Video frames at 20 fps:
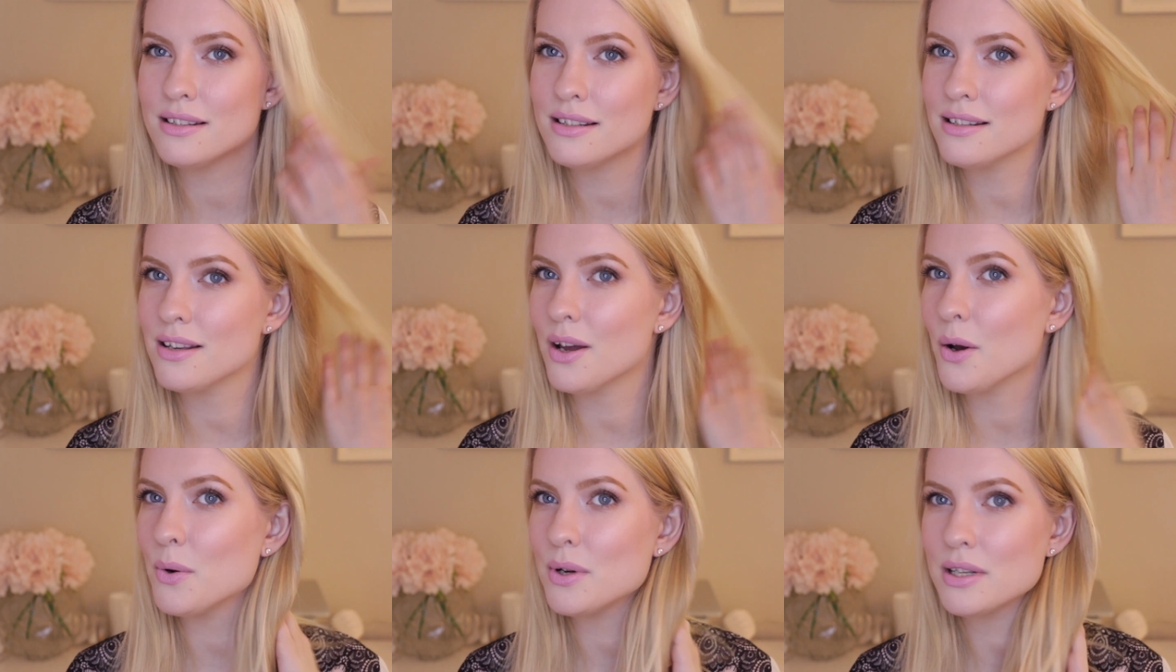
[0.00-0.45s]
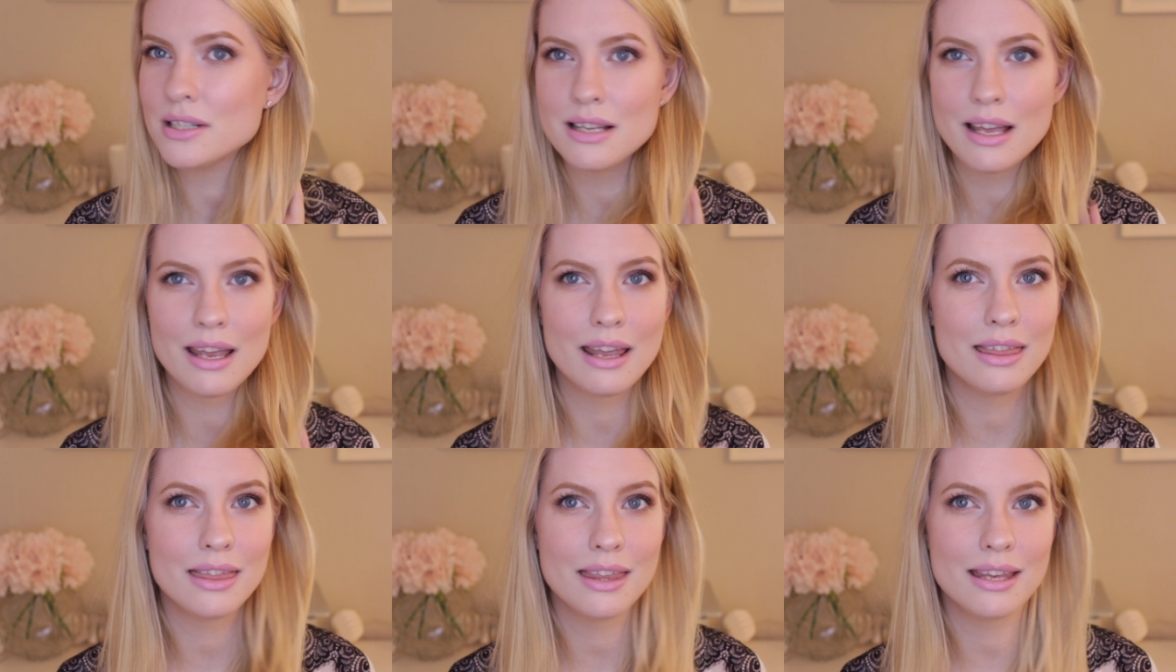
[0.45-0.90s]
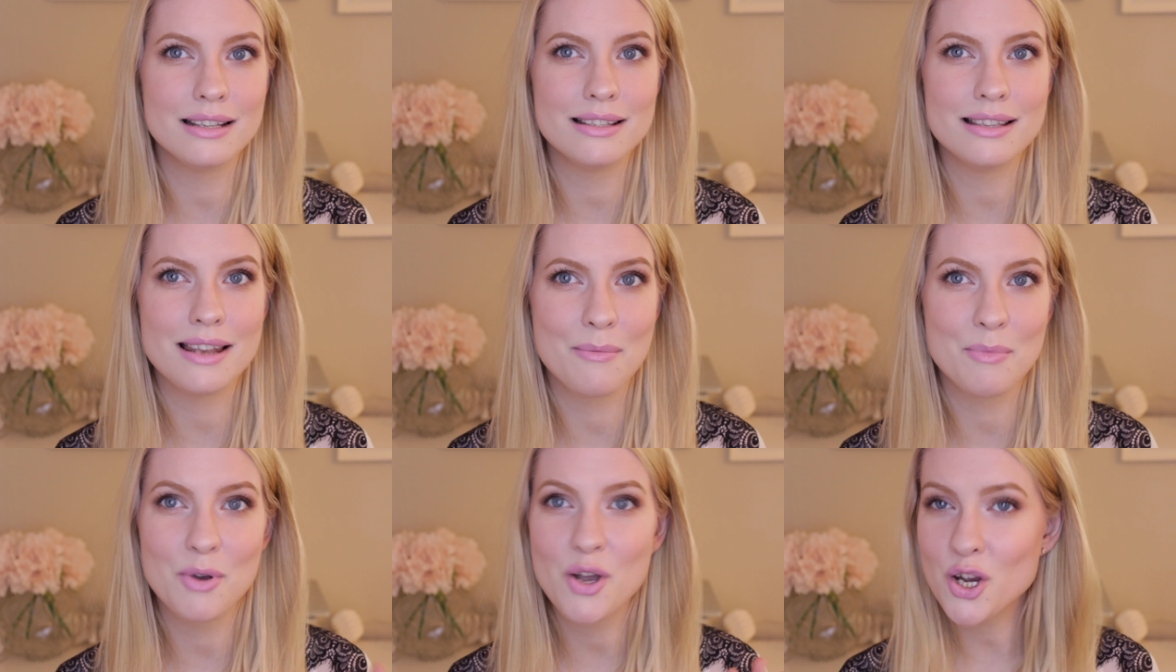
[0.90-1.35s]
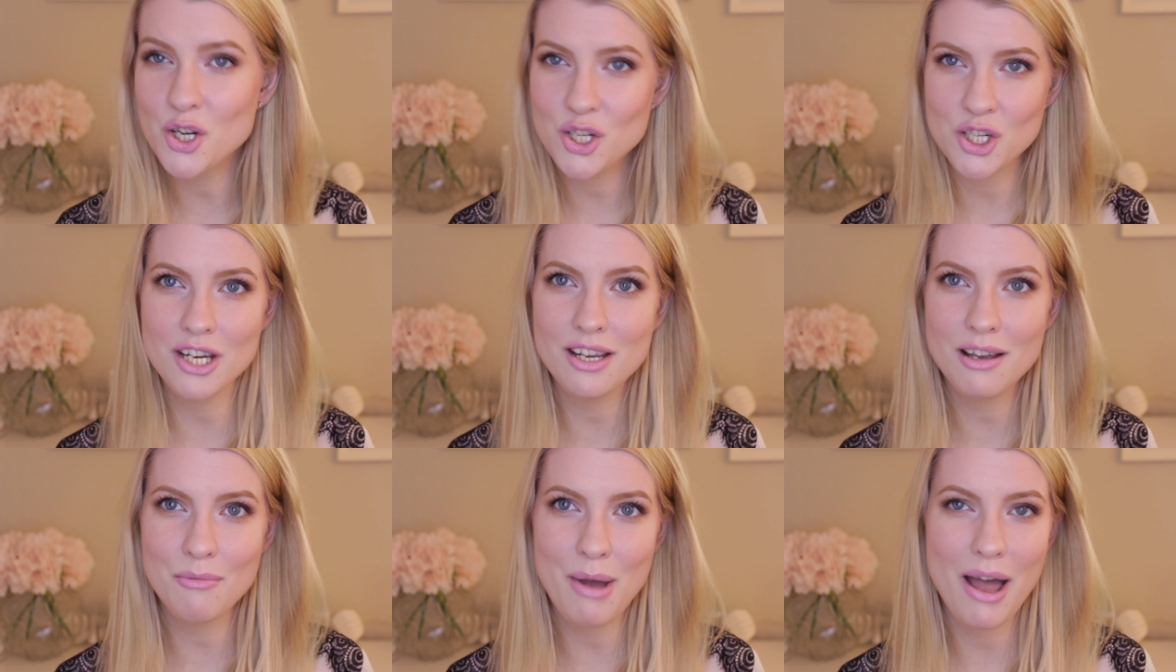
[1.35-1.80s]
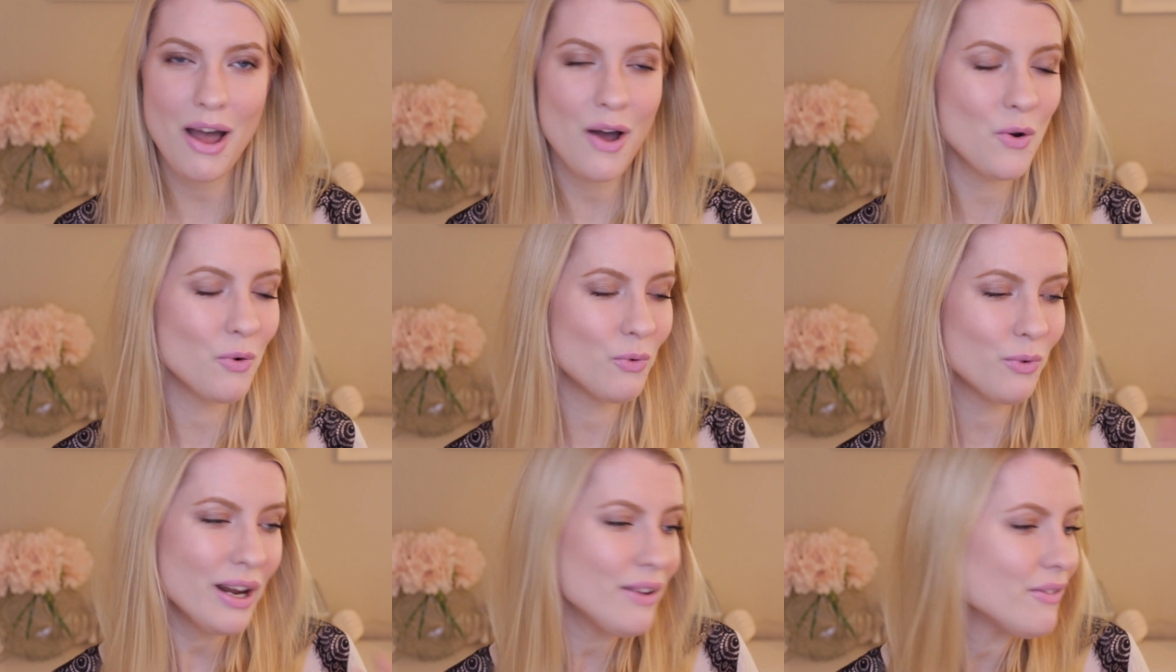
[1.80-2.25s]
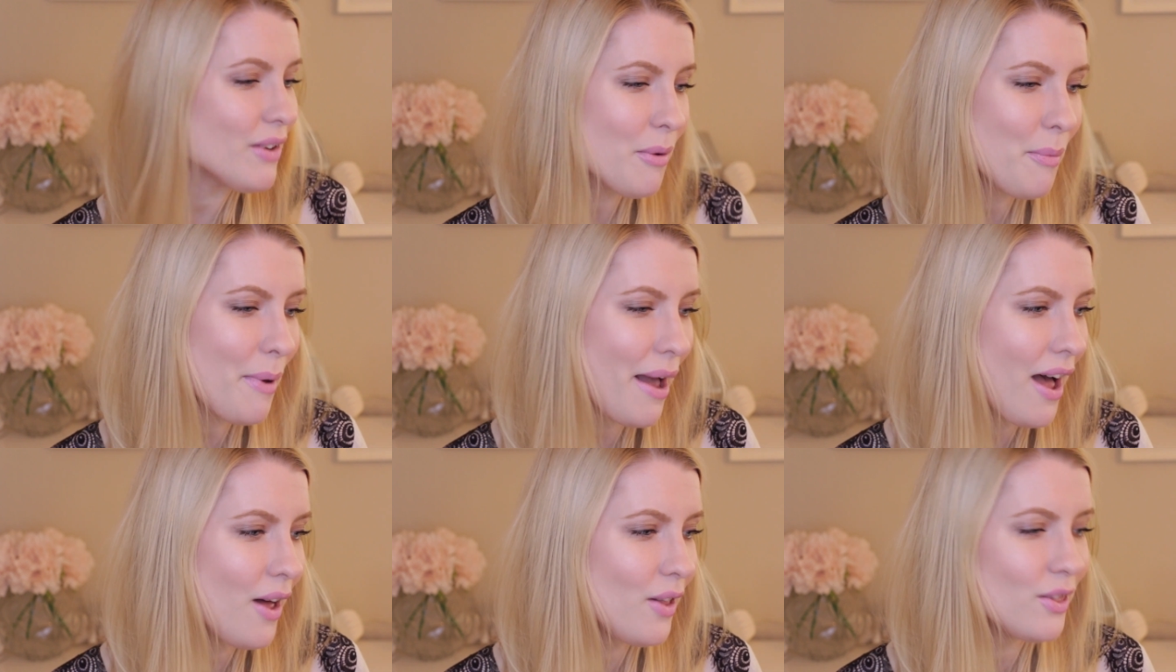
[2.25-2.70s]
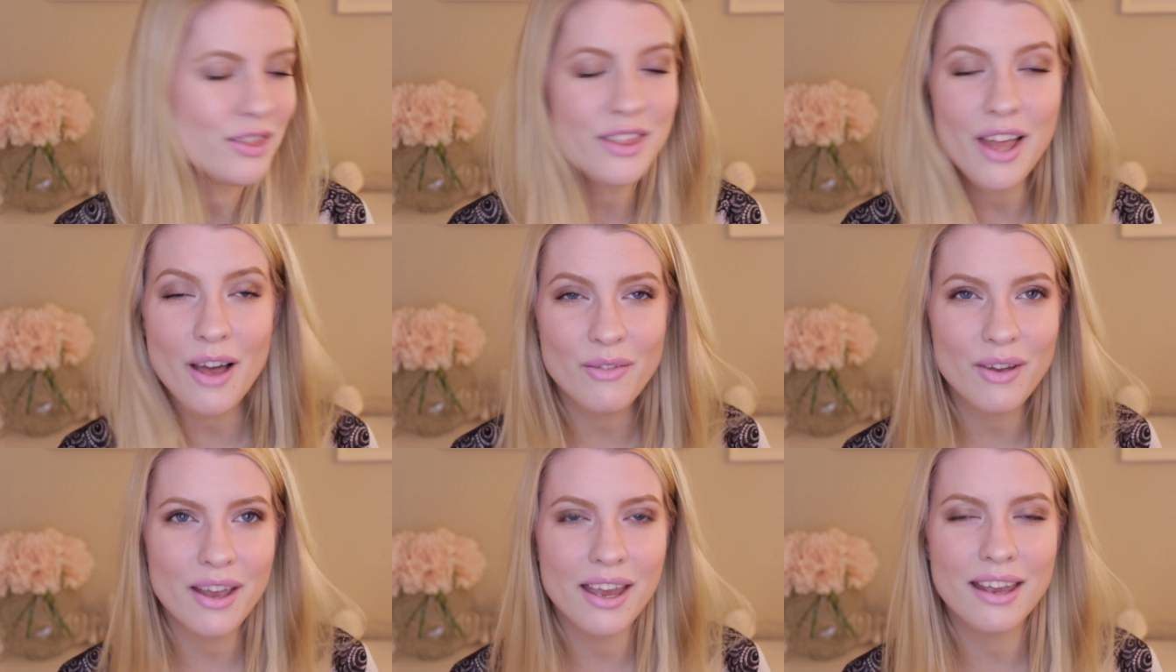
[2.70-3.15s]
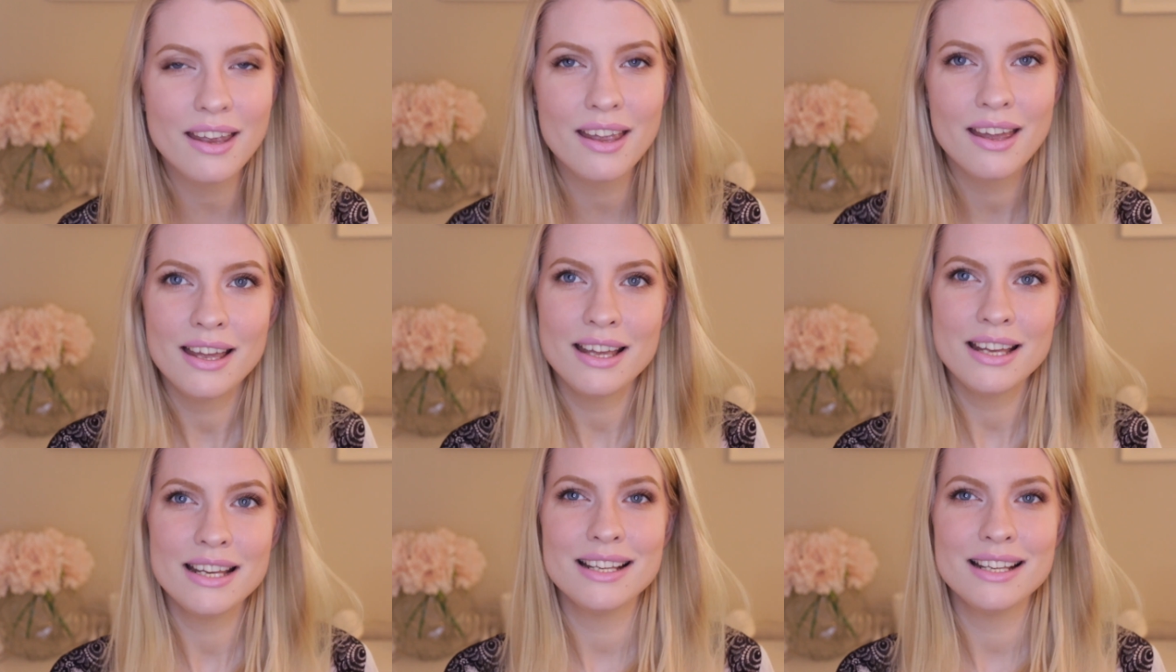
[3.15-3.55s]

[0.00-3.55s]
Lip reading: It's always like things that I'm gushing about, raving about, loving.